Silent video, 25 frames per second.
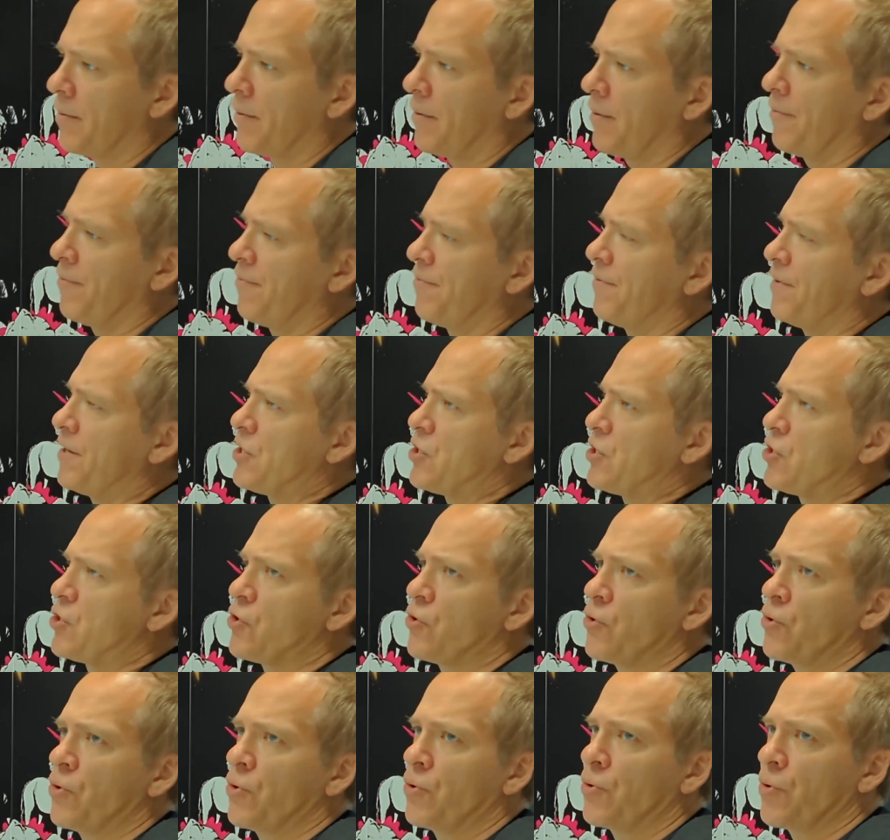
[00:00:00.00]

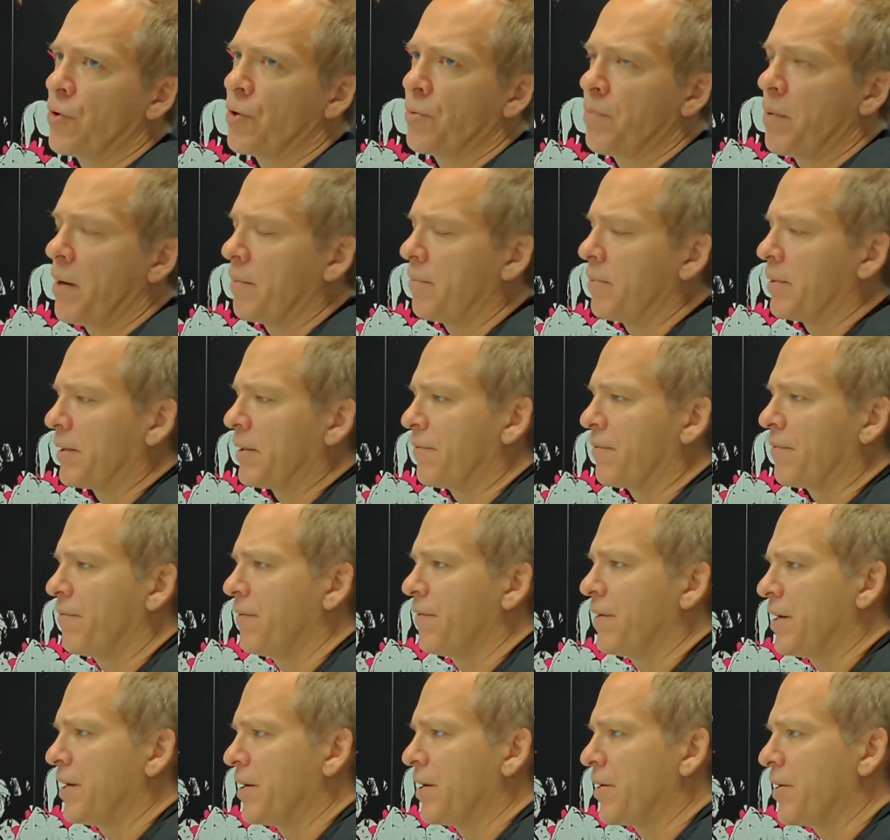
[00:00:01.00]
official or public
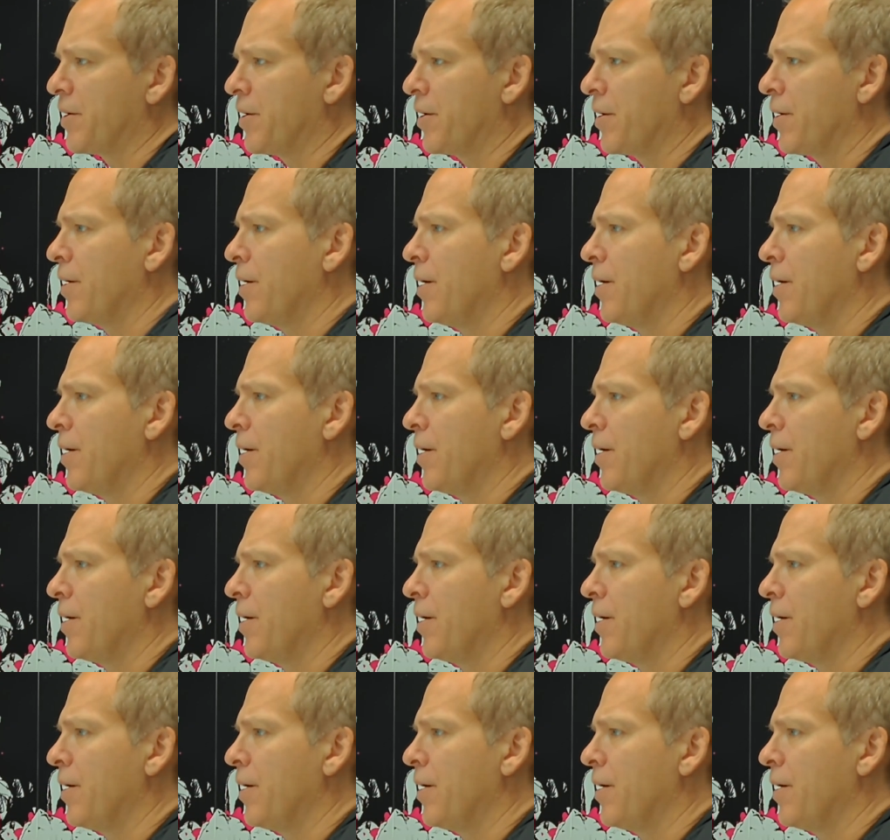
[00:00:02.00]
figure,